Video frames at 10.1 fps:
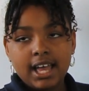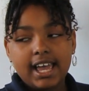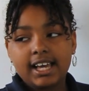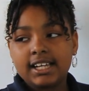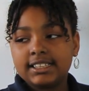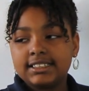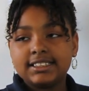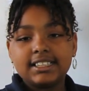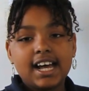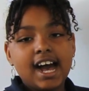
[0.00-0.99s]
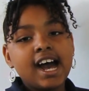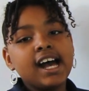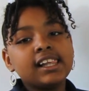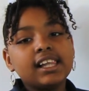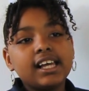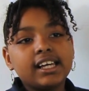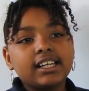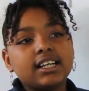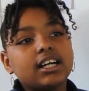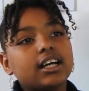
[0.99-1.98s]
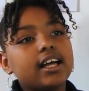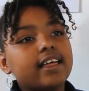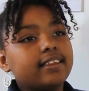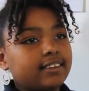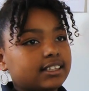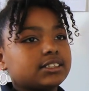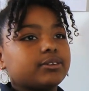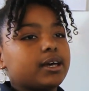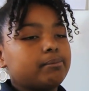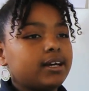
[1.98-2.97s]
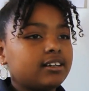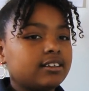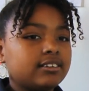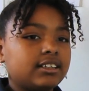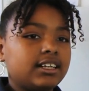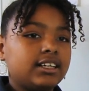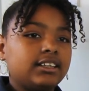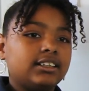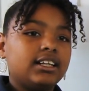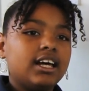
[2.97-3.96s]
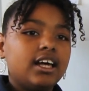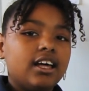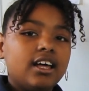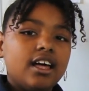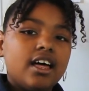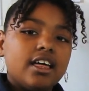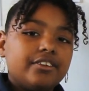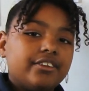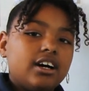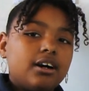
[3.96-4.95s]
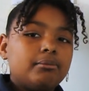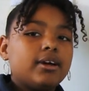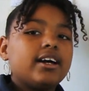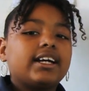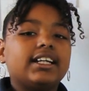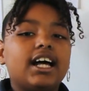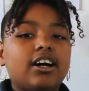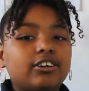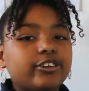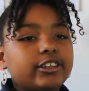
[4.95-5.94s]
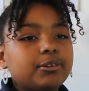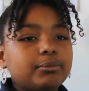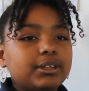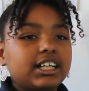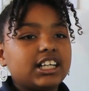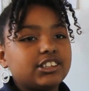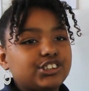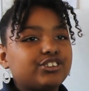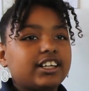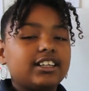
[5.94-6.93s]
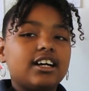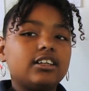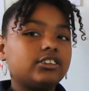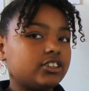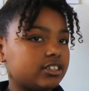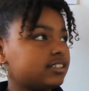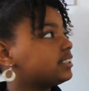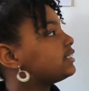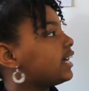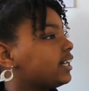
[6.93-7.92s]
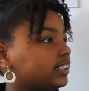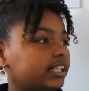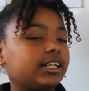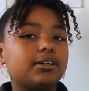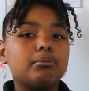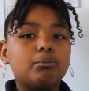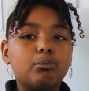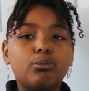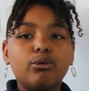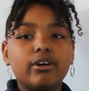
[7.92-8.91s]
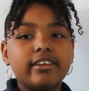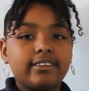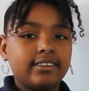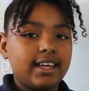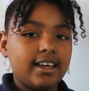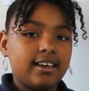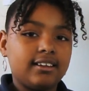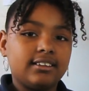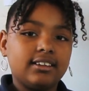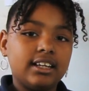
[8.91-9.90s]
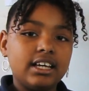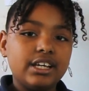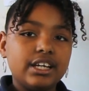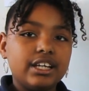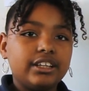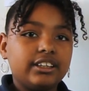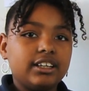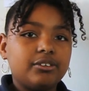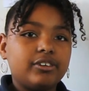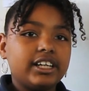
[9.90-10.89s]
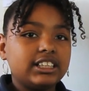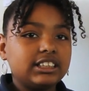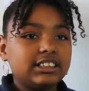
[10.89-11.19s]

And I like this way better than the American algorithm because you can understand it more than the way.